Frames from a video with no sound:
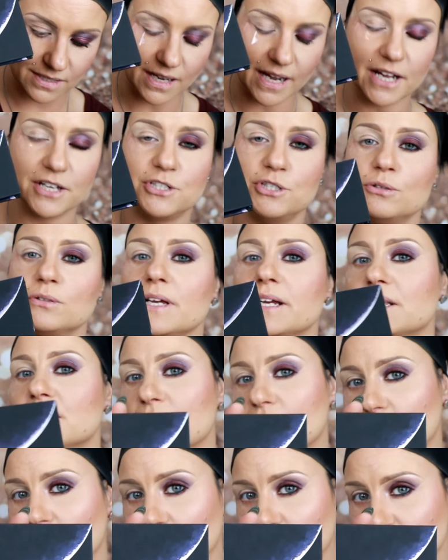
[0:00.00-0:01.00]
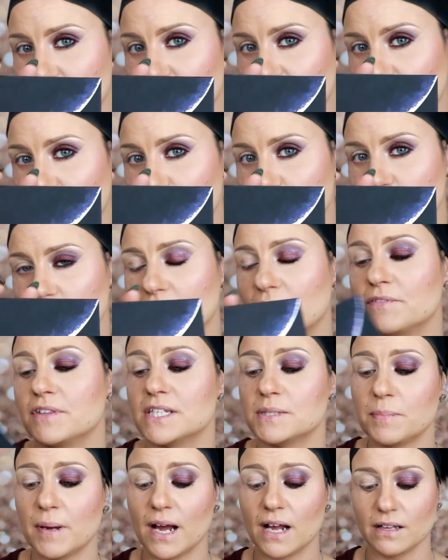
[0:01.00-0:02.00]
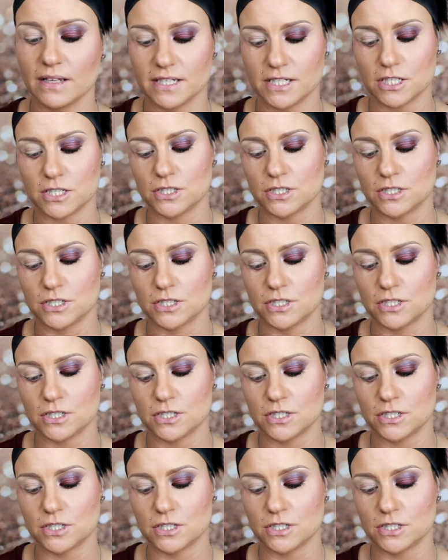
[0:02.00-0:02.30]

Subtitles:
I do like the color selection of this palette.